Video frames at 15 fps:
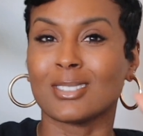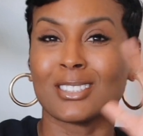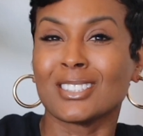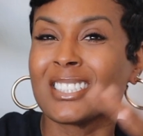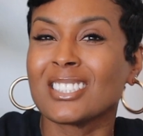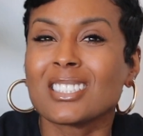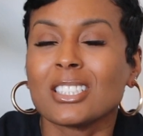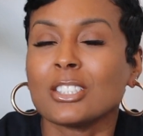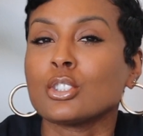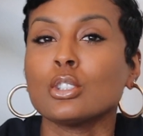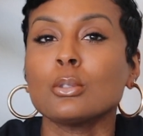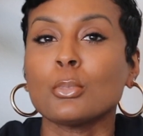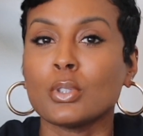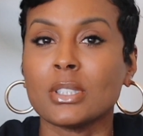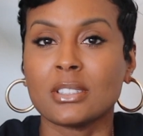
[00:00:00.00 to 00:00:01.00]
this
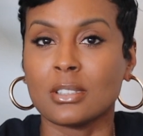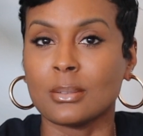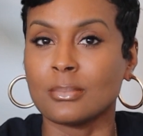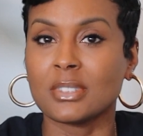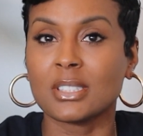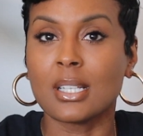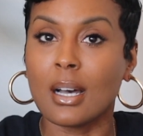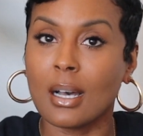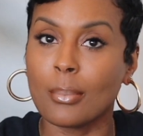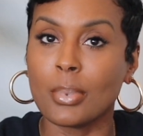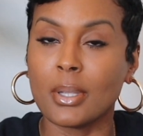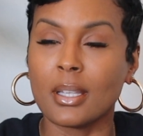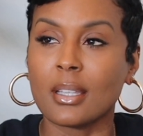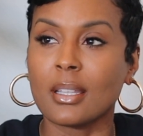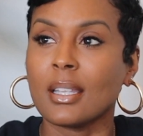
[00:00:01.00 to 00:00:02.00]
consumerism
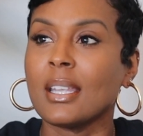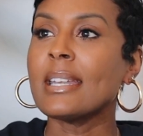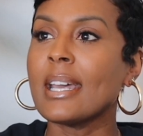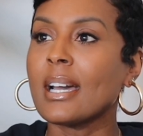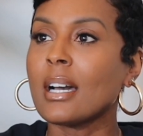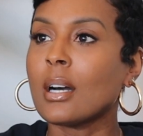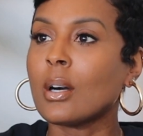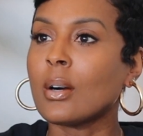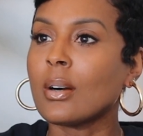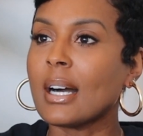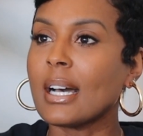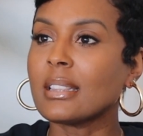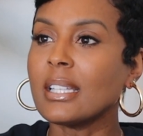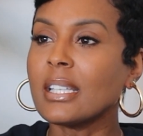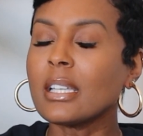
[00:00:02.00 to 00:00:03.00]
topic. Now,
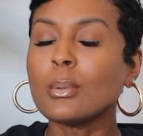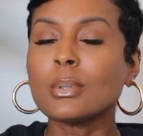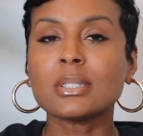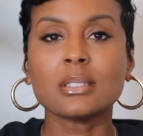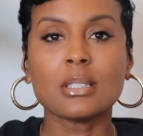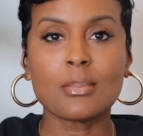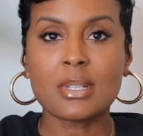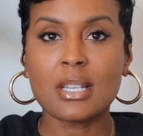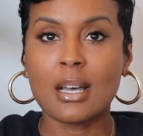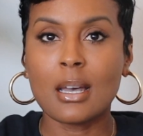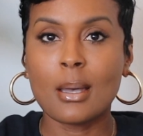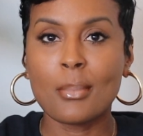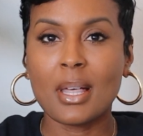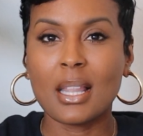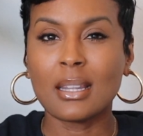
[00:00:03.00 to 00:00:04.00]
I think it was
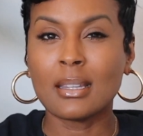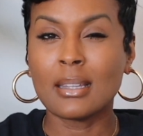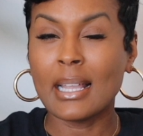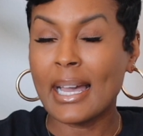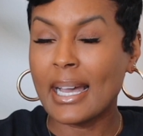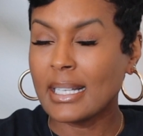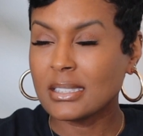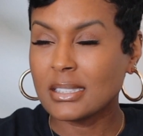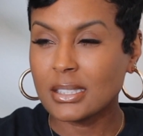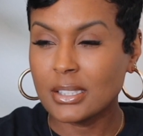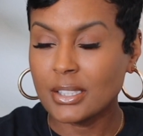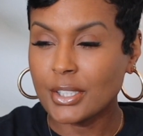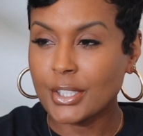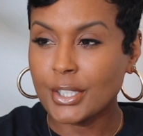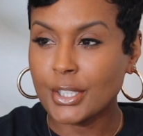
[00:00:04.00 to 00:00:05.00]
sometime last
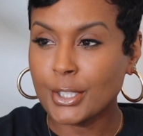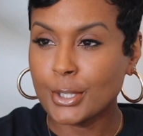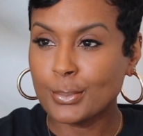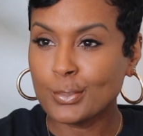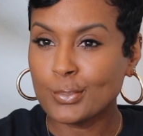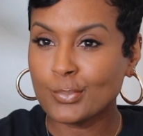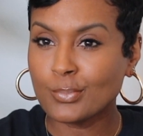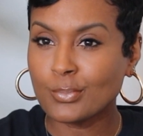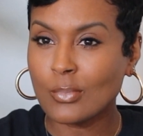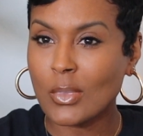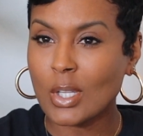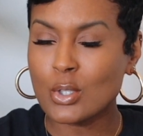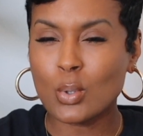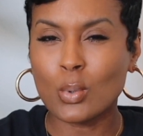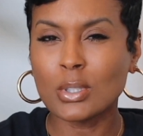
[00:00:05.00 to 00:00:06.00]
year,
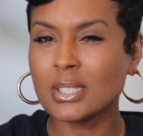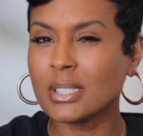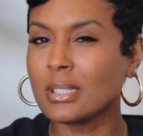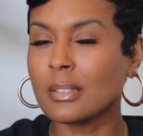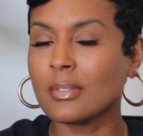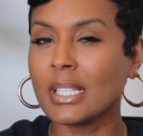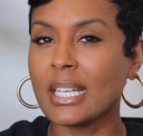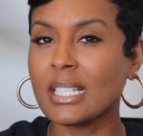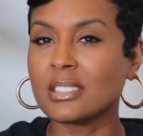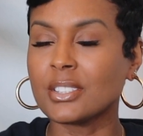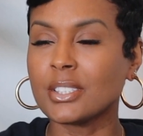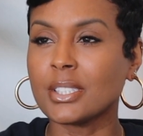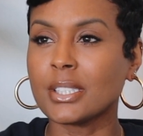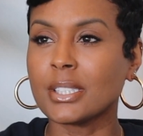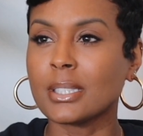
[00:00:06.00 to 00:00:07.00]
towards the end of last
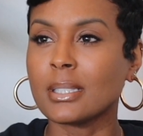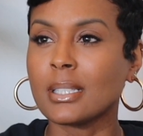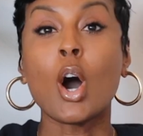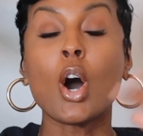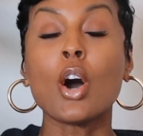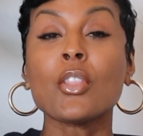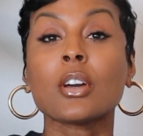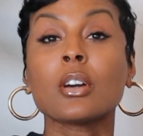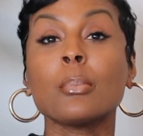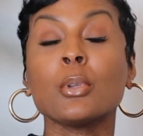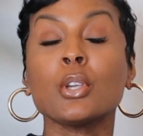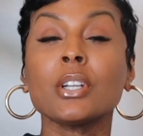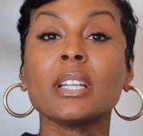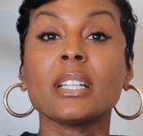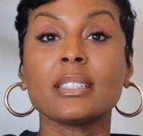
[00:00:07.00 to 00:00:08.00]
year, on the
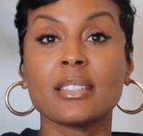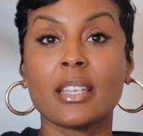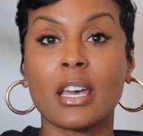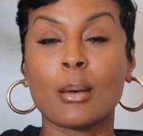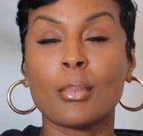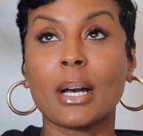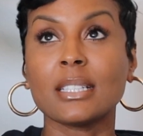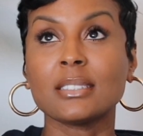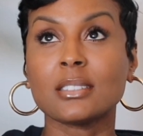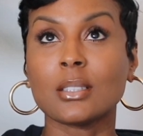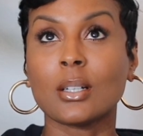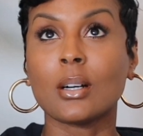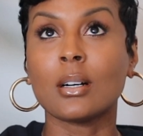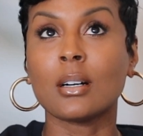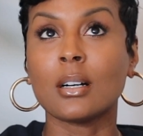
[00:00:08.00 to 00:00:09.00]
community tab, I
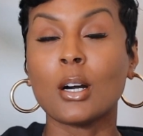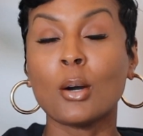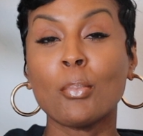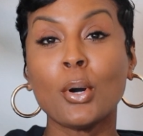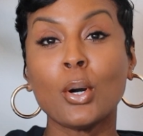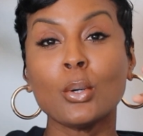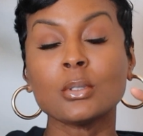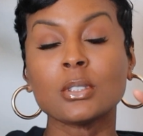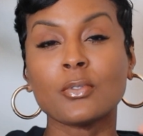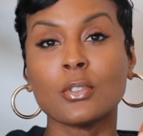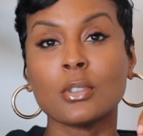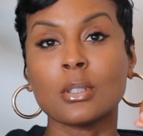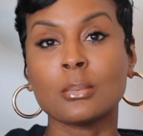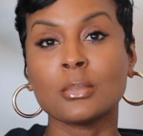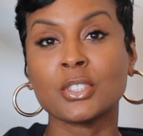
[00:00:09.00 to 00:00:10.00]
saw a post
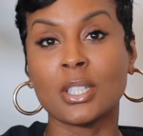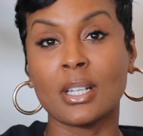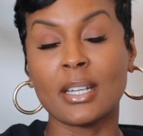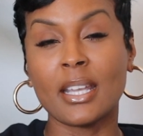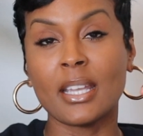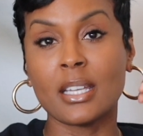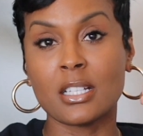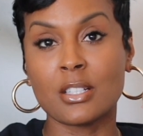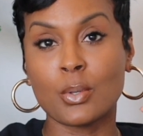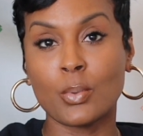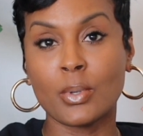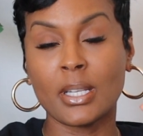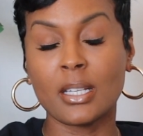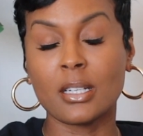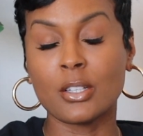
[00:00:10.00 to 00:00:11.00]
from Janae
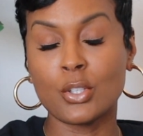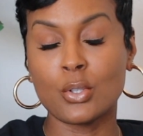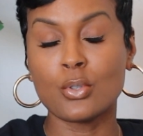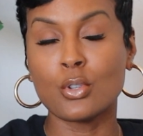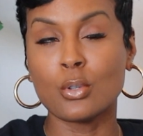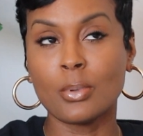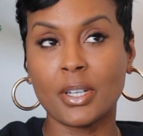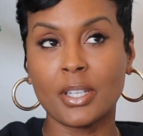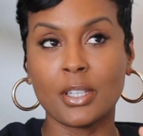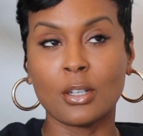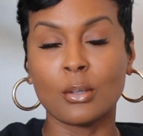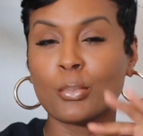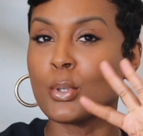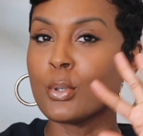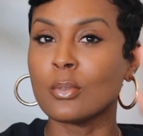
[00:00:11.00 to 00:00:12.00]
Antoinette, a YouTuber
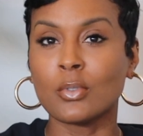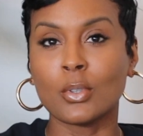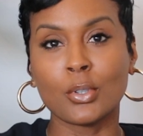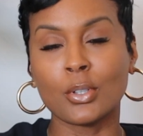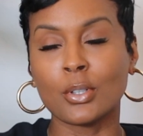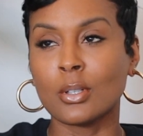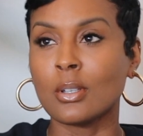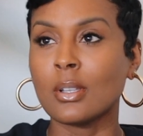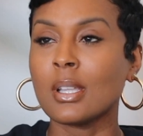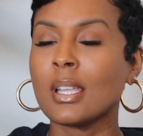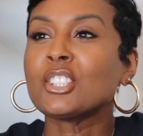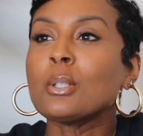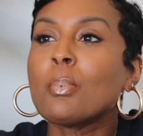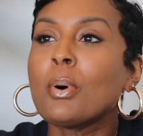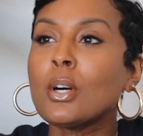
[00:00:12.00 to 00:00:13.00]
here, beautiful girl.
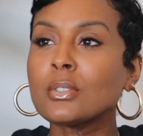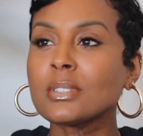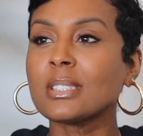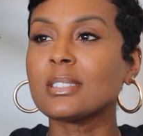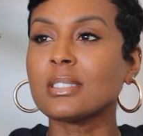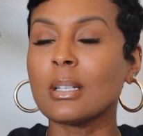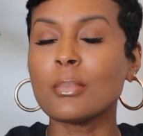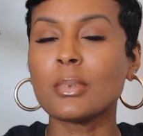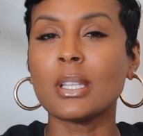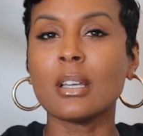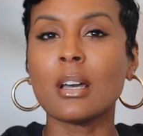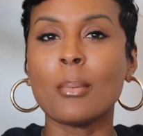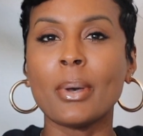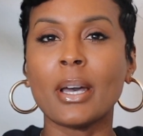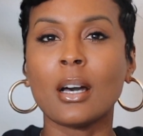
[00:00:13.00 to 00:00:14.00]
She posted something
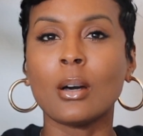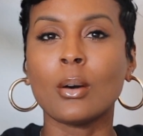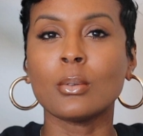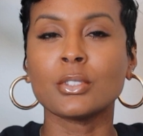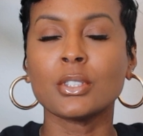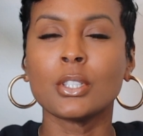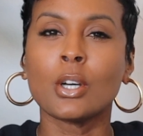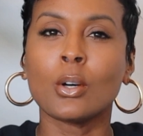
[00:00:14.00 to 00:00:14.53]
about,